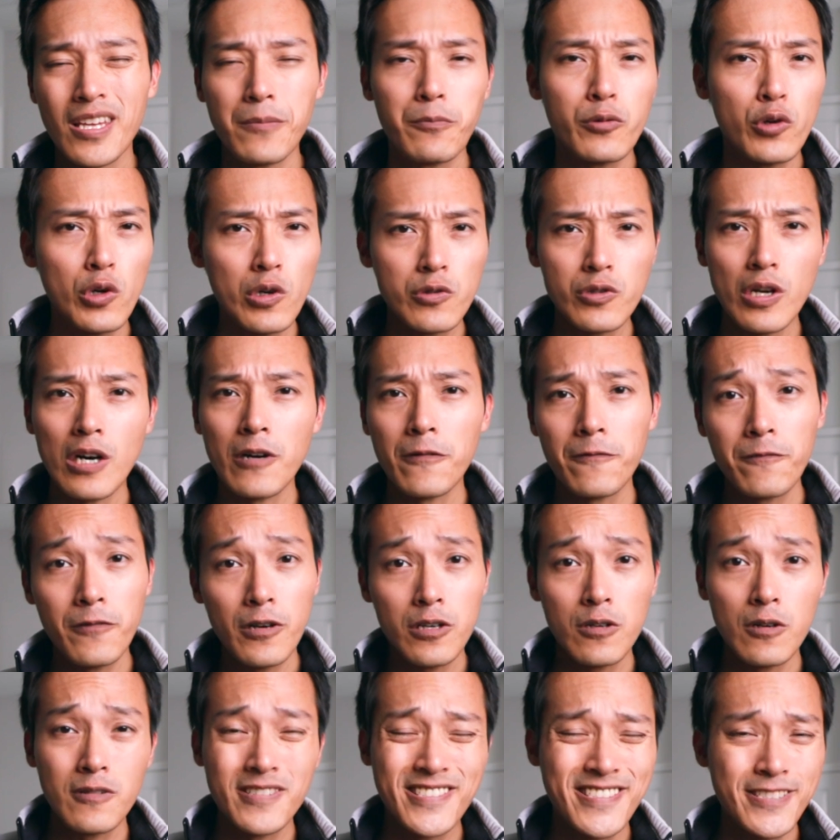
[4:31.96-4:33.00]
The ProRaw
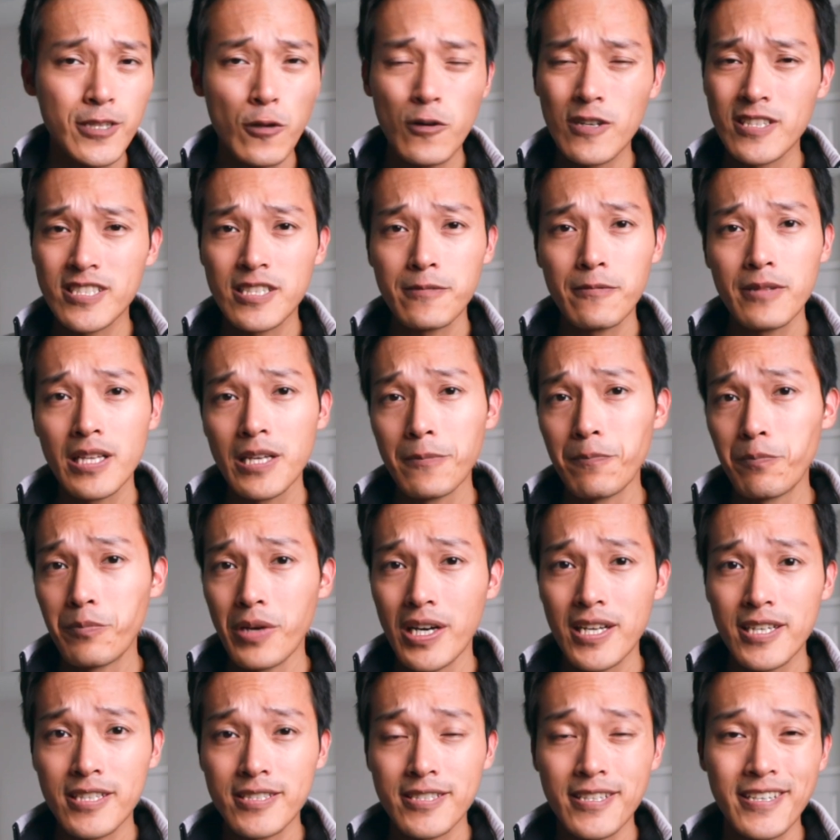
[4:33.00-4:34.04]
photo is noticeably
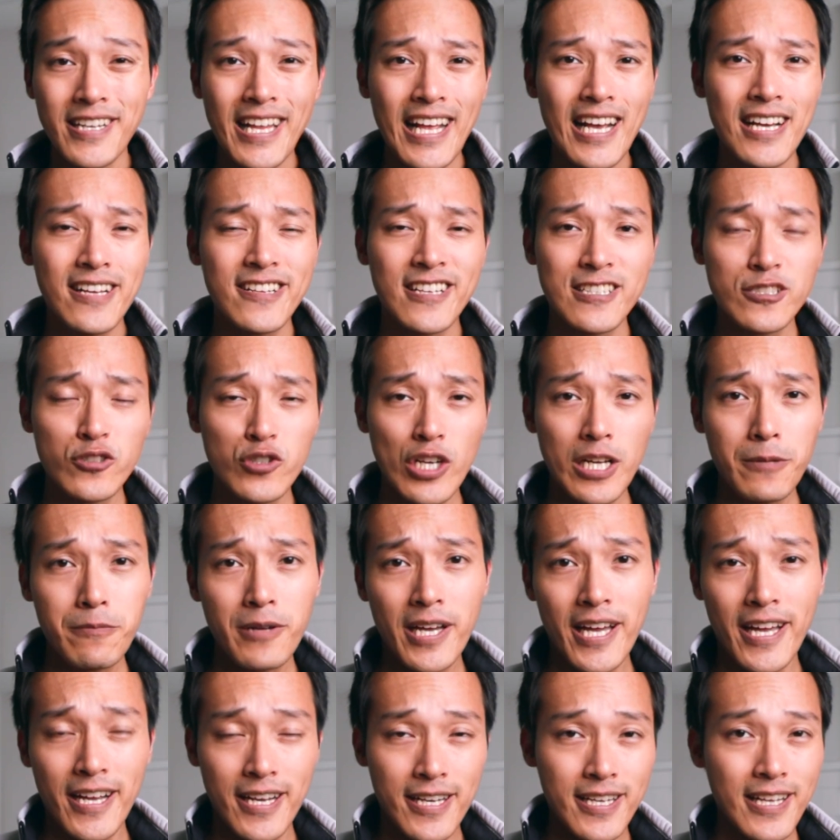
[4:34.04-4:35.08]
better than the
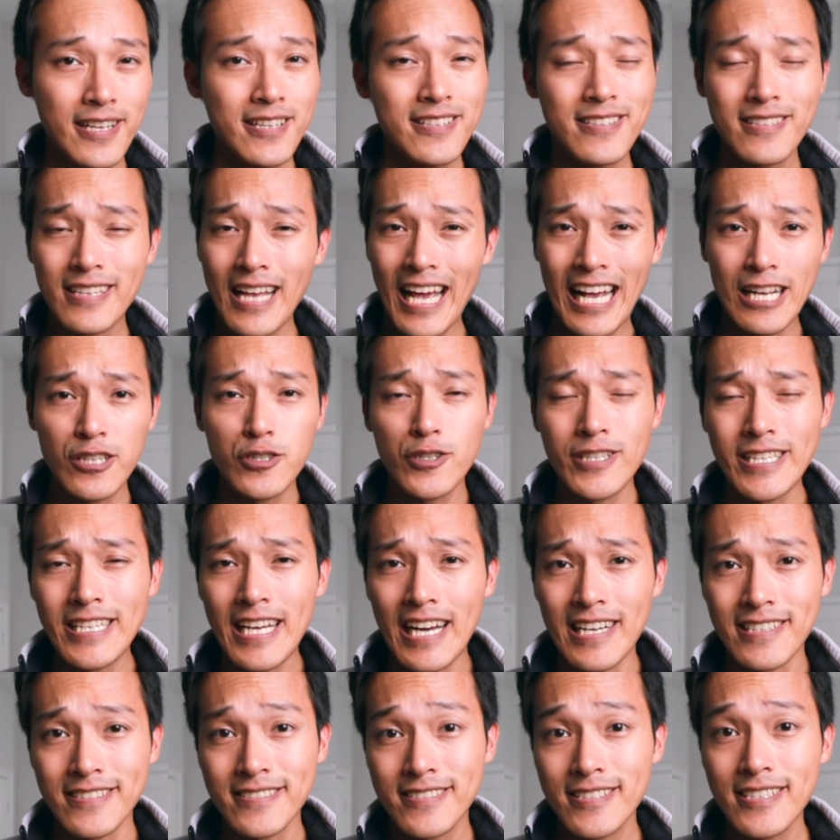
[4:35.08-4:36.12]
JPEG,
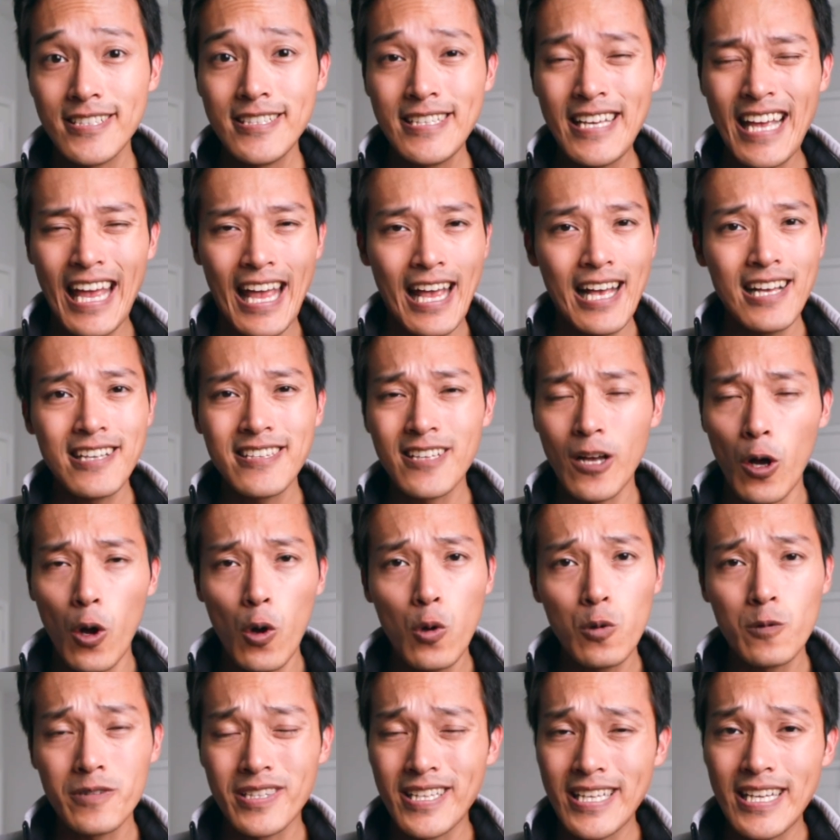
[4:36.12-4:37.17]
HEIC, and the
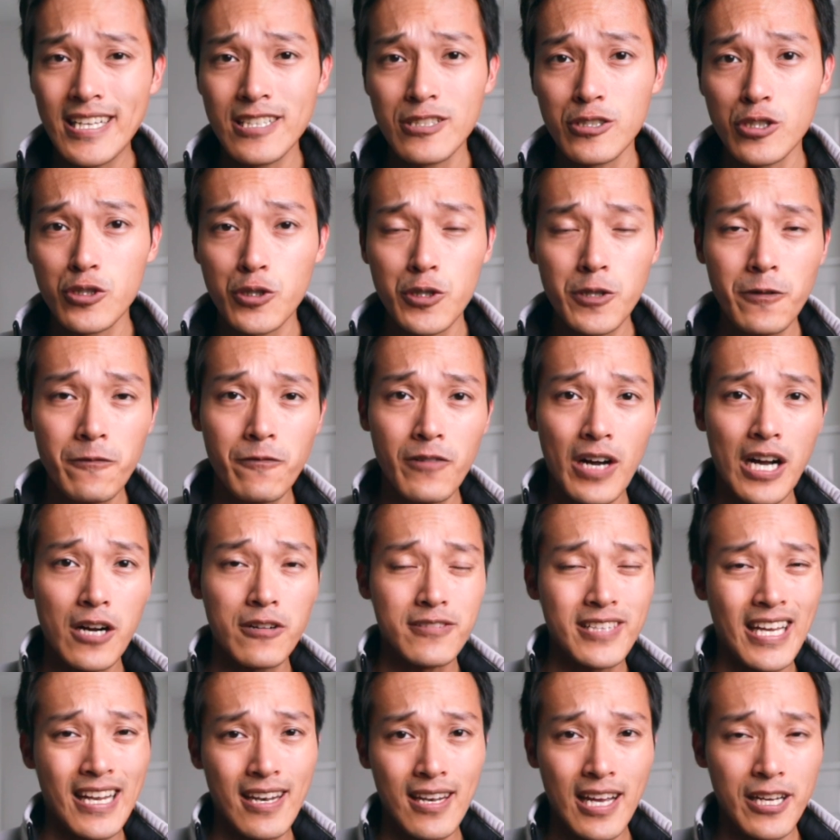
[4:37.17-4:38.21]
ODNG file
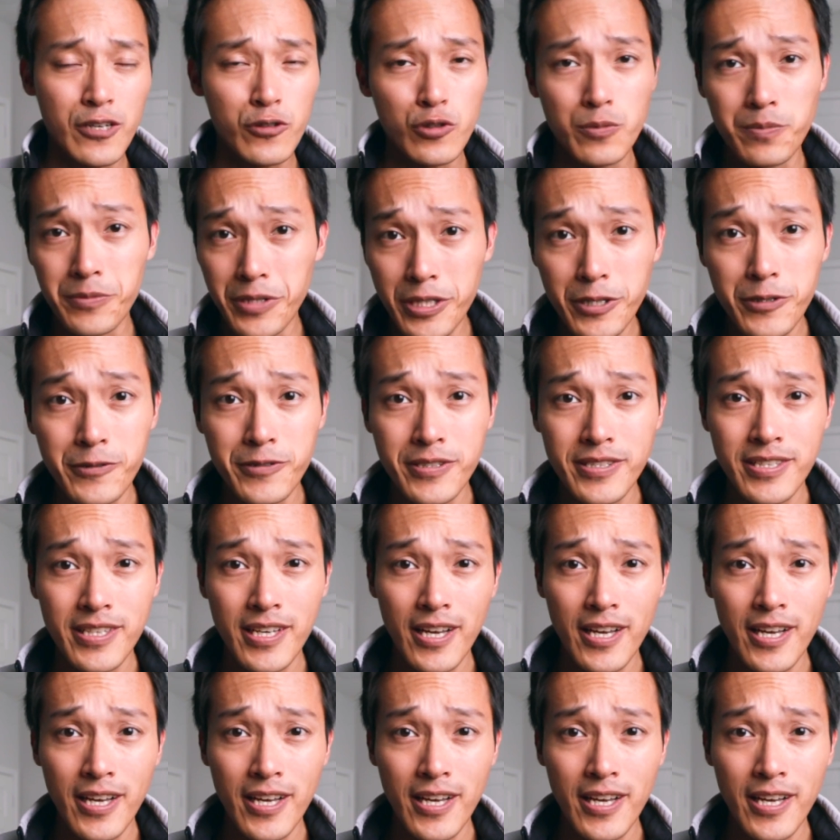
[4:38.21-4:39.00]
that Lightroom use.